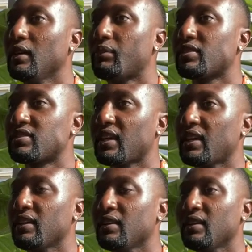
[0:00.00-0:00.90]
per
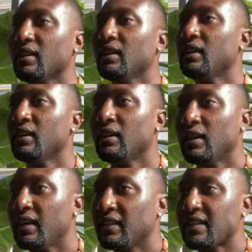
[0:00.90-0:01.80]
se.
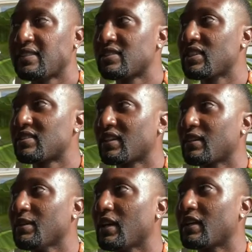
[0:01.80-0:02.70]
Unless it's just
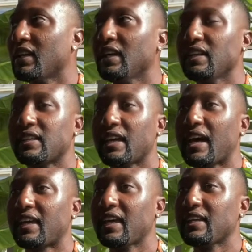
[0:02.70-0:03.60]
a, a gig that
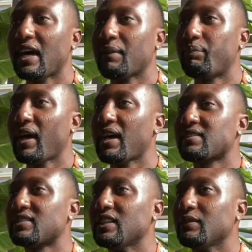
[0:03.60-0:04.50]
I cannot
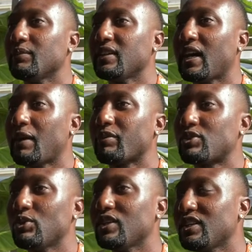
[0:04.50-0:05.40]
pass up and the
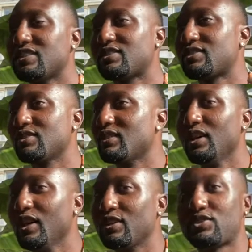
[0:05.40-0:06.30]
opportunity is
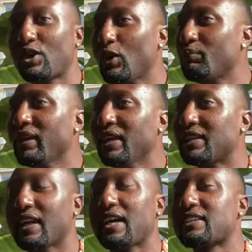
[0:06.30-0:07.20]
so
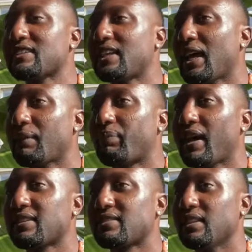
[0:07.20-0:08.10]
big that I just can't
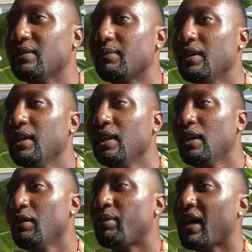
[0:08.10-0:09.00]
pass up.
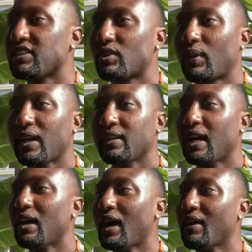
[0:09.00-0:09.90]
But as of right
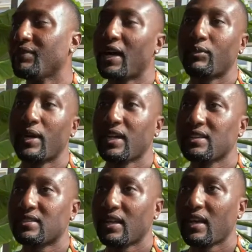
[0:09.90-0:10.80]
now, I have not ran
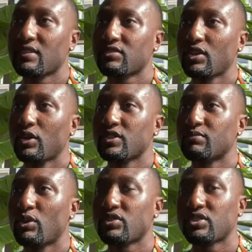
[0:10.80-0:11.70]
into that. So it's
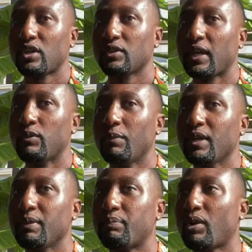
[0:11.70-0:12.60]
more so they want
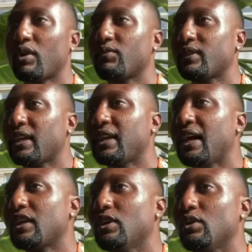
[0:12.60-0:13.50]
me to be part of what they
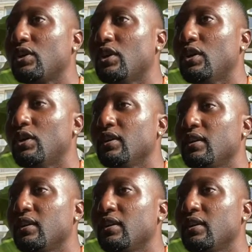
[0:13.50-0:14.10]
got going on